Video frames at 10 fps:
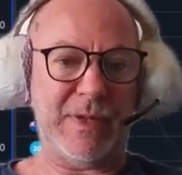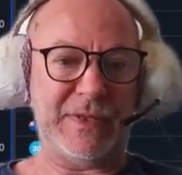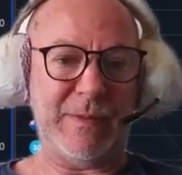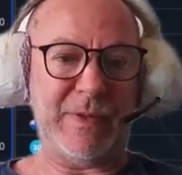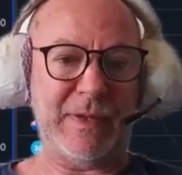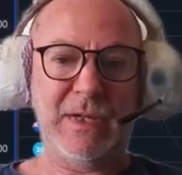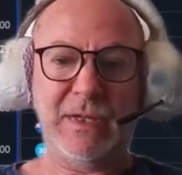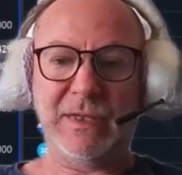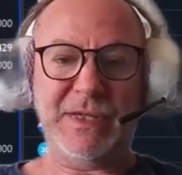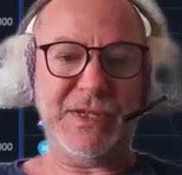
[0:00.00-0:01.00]
but
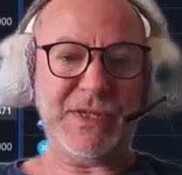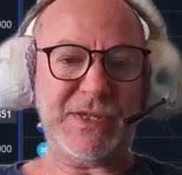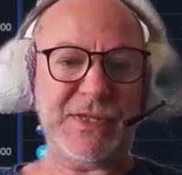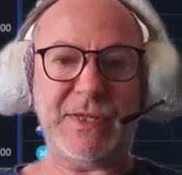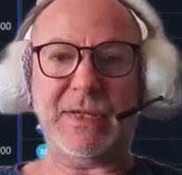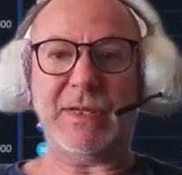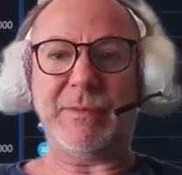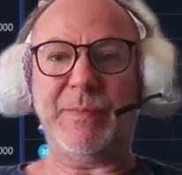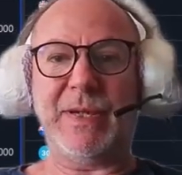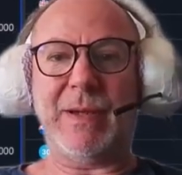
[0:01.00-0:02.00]
let's just
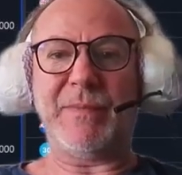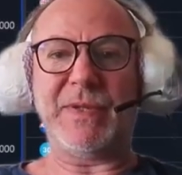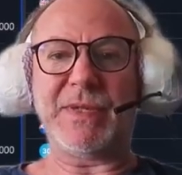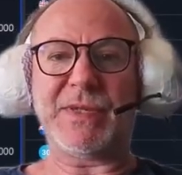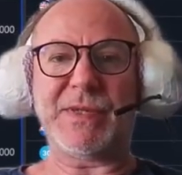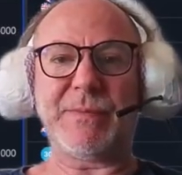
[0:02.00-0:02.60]
pick up these